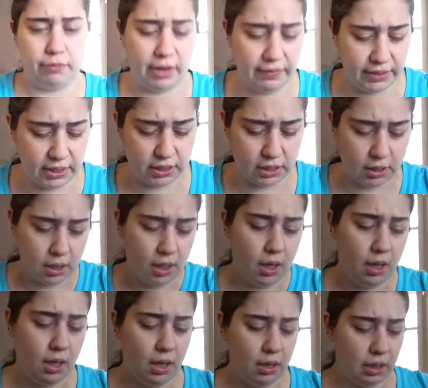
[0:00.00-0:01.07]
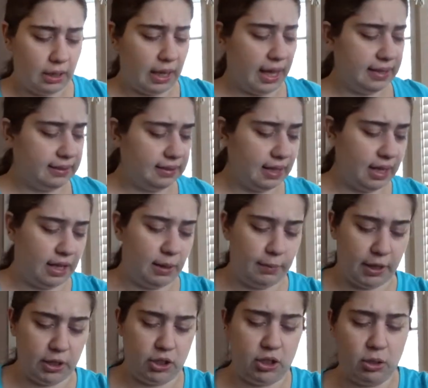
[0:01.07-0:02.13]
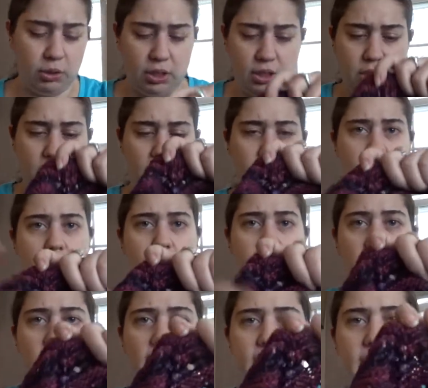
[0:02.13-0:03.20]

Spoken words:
Ravens. The last time I showed it to you, I